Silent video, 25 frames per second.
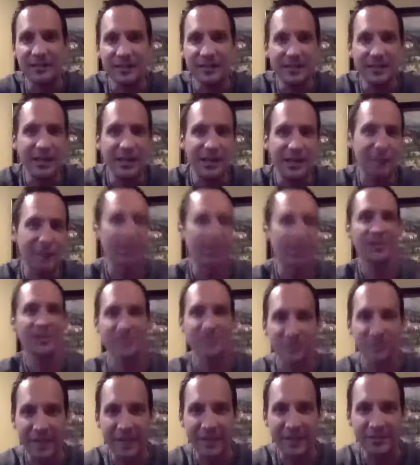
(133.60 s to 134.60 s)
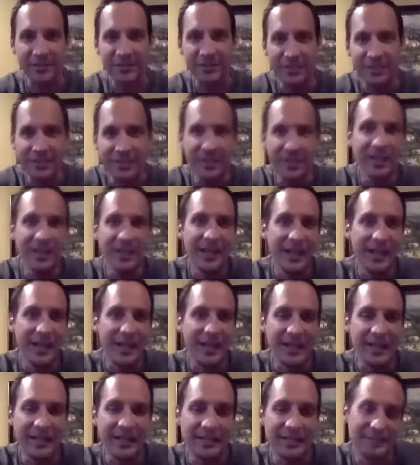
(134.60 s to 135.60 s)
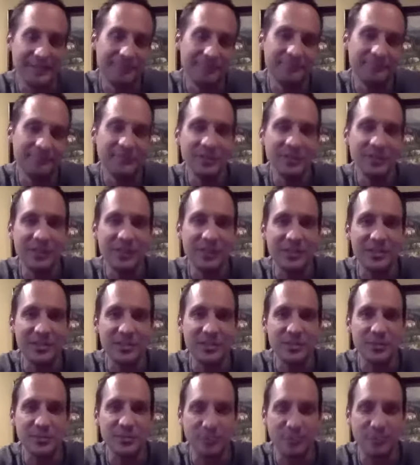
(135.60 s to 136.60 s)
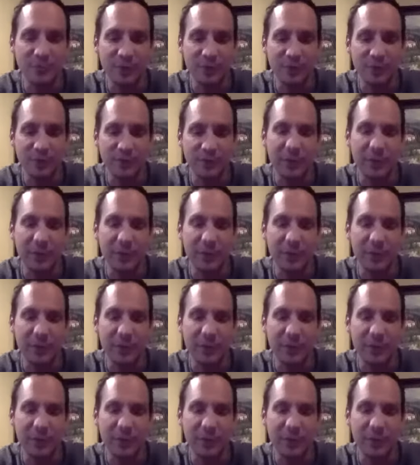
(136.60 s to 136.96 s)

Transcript: had lots of energy, and you know it just was a perf.